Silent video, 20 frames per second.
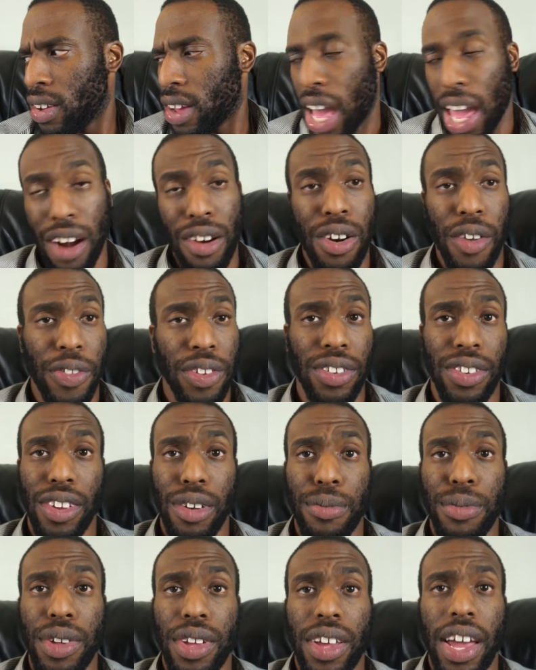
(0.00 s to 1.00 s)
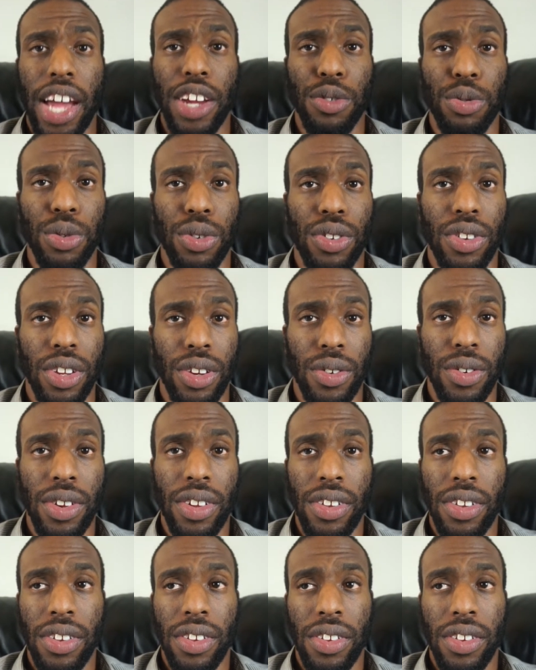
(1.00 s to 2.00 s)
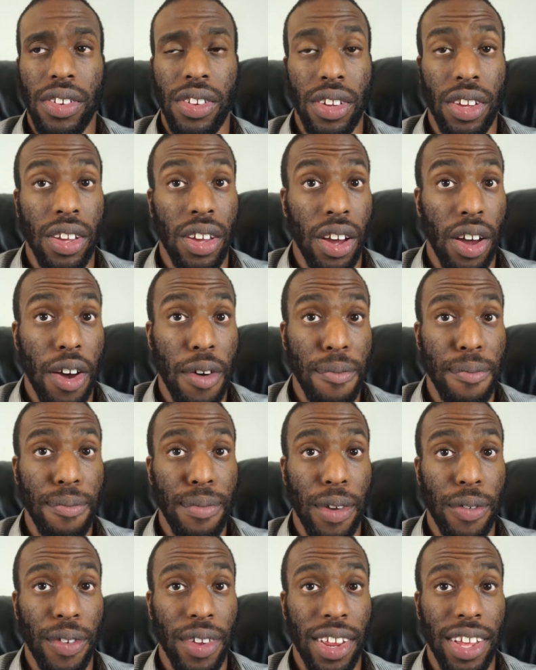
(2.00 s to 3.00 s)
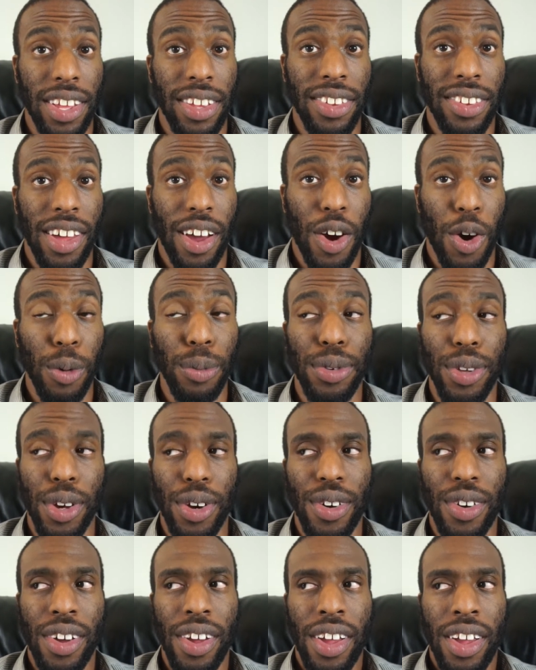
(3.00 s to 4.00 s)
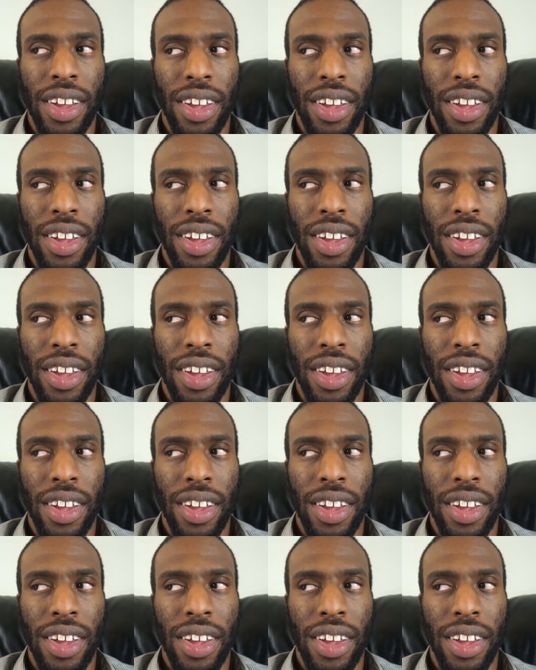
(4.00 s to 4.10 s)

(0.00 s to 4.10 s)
I don't know if this is going to be an actual series to come. If it is, I hope so.